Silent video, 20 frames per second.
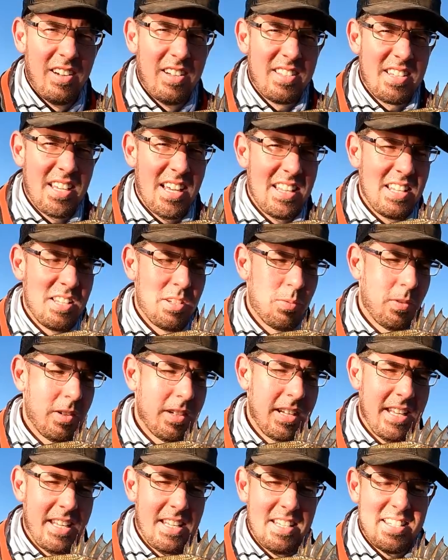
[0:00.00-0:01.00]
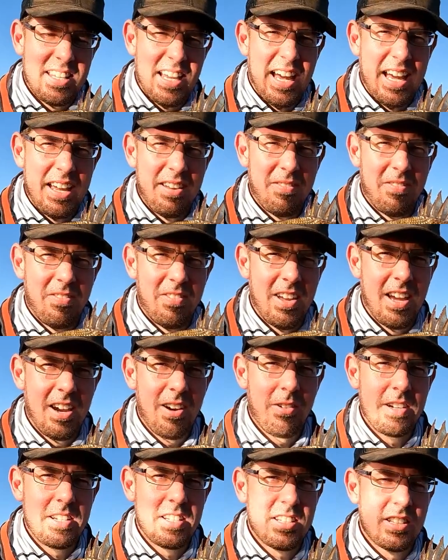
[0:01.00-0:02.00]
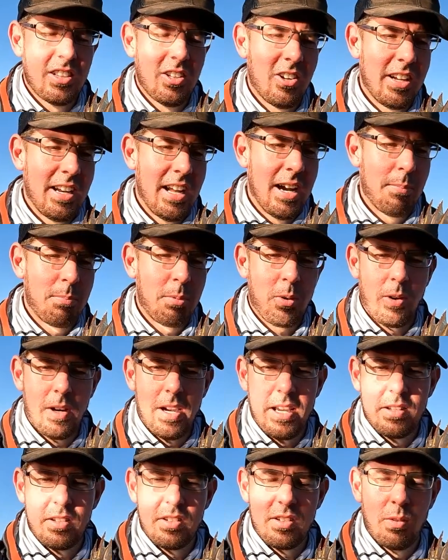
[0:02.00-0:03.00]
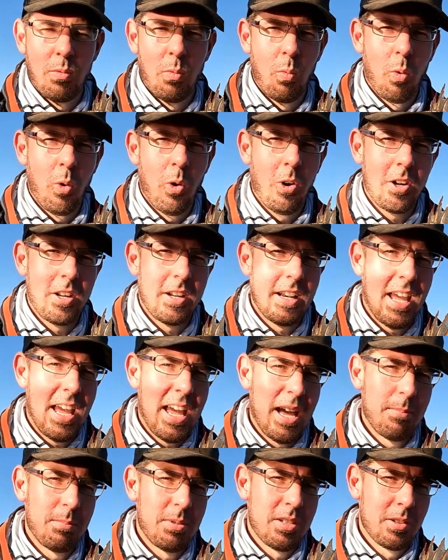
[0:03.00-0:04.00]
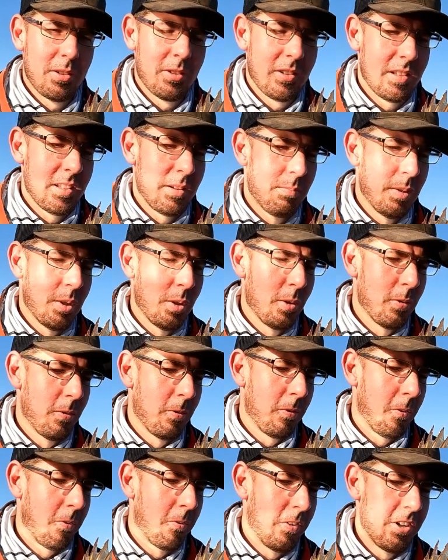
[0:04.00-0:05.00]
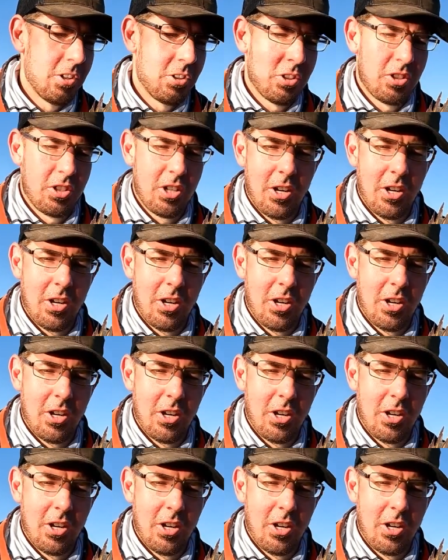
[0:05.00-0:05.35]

I'd say this one is a very slight upgrade. So what an absolutely beautiful fish.